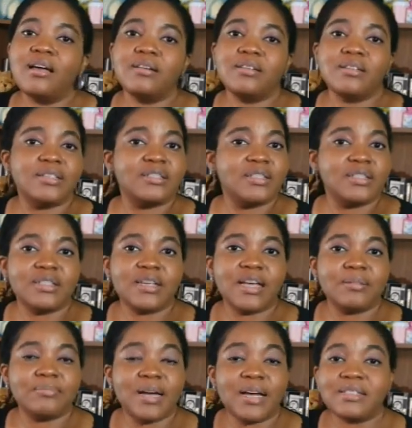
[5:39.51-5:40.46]
Is your
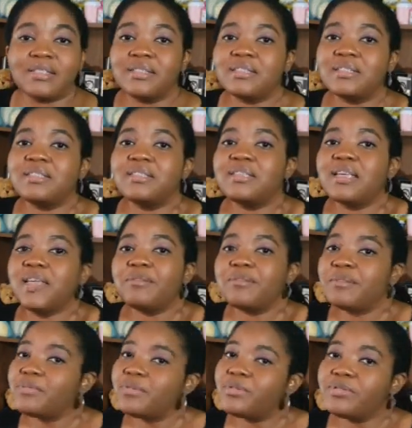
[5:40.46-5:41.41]
child passing the same
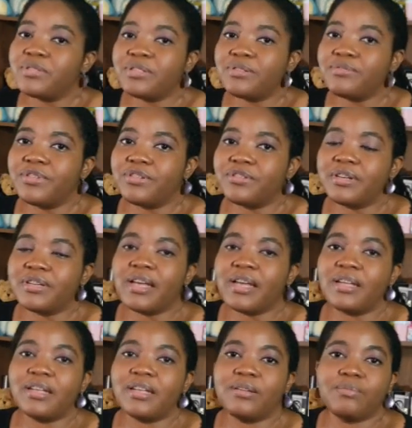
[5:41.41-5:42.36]
amount of urine that
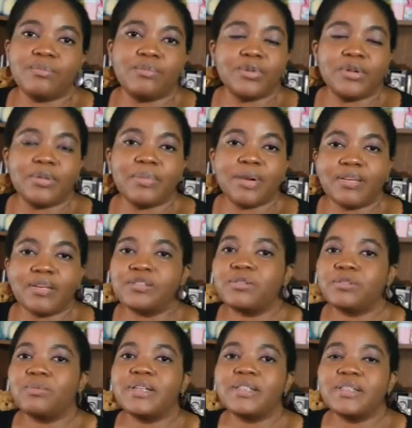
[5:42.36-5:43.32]
they would pass, or
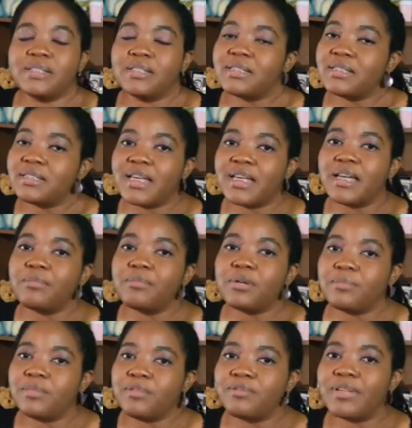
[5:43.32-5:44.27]
wetting the same
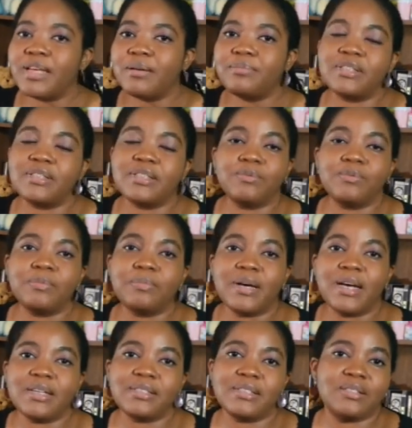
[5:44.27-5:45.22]
number of diapers they would
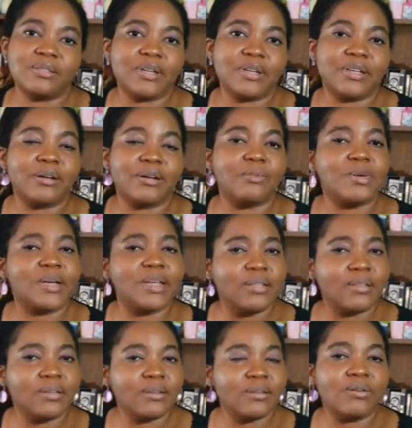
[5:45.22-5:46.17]
pass as when they're
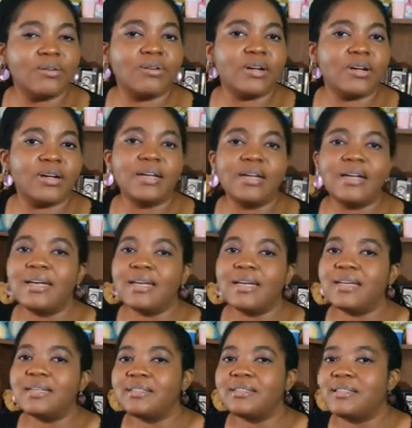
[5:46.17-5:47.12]
well, or
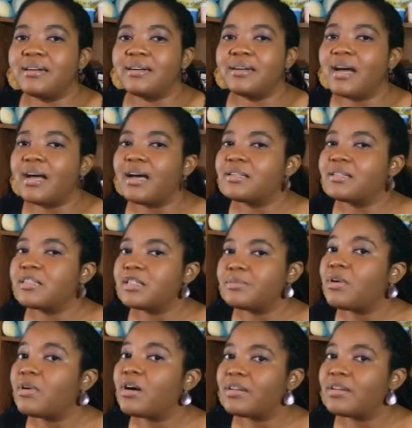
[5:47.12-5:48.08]
is there a
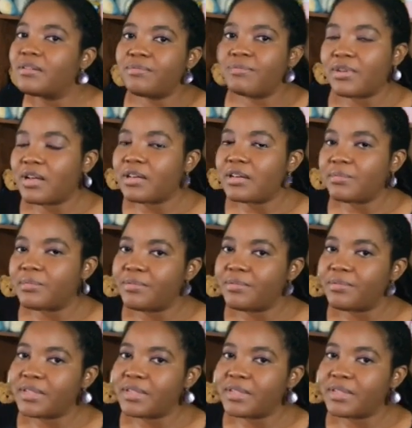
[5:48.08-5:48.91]
smaller volume of it?